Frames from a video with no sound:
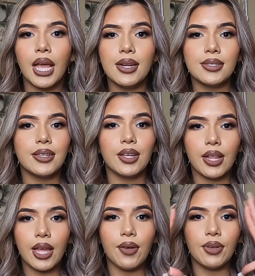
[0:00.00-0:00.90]
It doesn't look
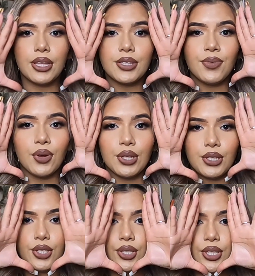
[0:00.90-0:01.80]
like everything's
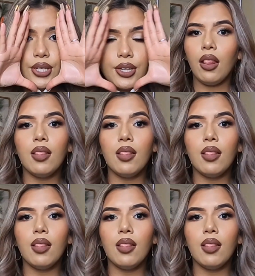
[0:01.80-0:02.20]
focused just here.